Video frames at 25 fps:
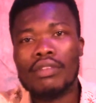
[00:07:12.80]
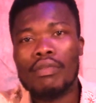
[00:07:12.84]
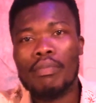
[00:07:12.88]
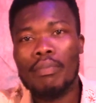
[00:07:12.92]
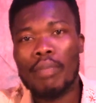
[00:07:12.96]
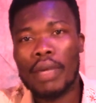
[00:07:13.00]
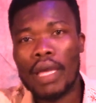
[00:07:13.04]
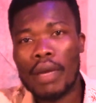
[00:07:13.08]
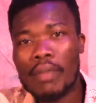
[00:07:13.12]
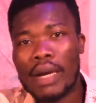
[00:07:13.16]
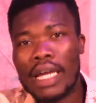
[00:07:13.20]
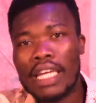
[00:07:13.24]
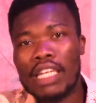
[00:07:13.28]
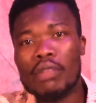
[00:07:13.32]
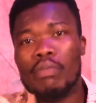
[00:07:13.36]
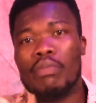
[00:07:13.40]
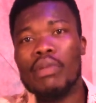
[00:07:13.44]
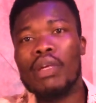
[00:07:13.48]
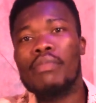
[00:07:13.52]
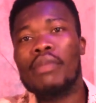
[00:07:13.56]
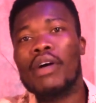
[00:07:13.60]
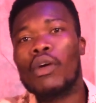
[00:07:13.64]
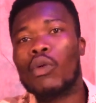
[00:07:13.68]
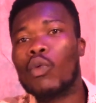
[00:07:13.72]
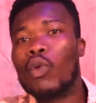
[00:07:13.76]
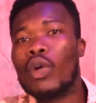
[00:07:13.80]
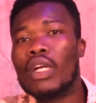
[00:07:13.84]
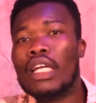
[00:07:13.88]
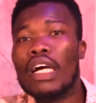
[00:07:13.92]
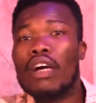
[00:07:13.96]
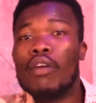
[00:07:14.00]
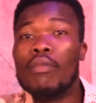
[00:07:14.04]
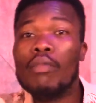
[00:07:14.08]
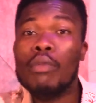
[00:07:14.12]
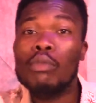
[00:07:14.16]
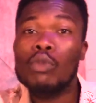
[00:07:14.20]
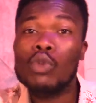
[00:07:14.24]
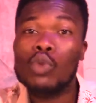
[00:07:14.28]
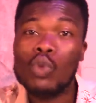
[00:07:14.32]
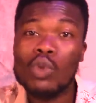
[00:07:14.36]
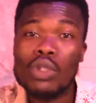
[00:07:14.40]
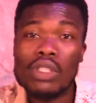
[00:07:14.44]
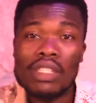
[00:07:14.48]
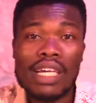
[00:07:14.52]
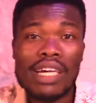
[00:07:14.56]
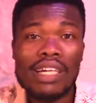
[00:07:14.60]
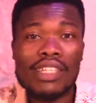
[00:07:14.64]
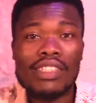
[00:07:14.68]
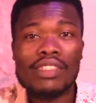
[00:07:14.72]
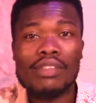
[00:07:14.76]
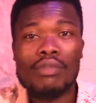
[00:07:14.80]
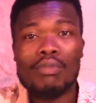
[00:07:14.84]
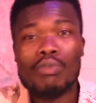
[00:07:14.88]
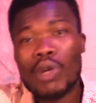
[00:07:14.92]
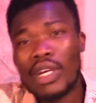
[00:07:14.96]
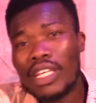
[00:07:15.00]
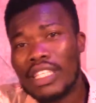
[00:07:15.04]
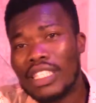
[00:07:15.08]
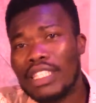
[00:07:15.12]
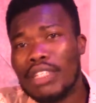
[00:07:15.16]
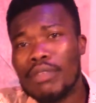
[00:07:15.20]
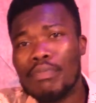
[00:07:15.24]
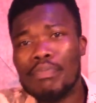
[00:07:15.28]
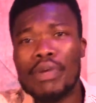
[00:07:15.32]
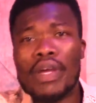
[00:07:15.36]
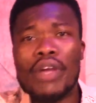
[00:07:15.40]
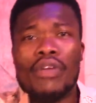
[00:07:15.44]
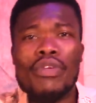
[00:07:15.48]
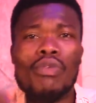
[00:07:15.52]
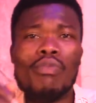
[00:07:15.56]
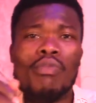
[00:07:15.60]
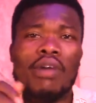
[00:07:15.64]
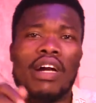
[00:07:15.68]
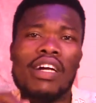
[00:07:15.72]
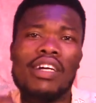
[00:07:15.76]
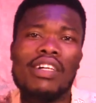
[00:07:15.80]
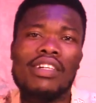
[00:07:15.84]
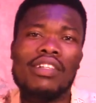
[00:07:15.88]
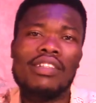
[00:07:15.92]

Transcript: Beman quarter, mammy 2000, boys in the bedroom.